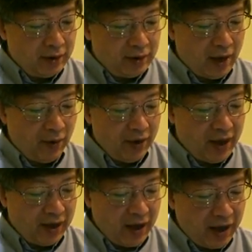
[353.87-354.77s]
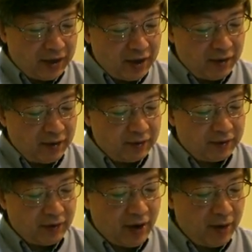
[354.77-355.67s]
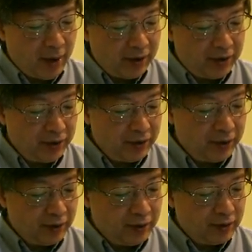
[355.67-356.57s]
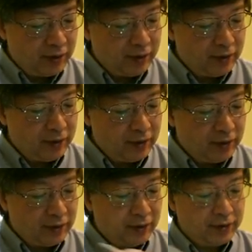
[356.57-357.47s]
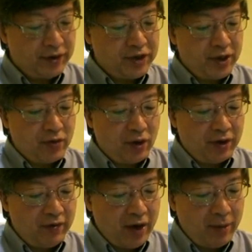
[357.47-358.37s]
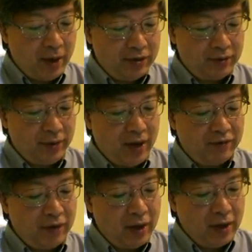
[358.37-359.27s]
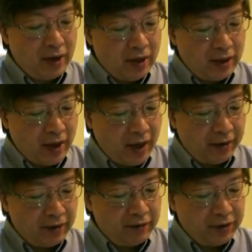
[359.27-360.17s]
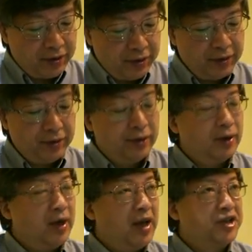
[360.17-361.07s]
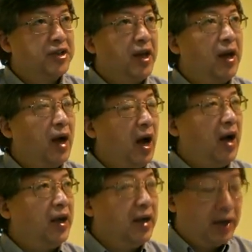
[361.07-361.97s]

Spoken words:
Now we can get divided by 2. This inequality divided by 2, we have n over 2 less than I.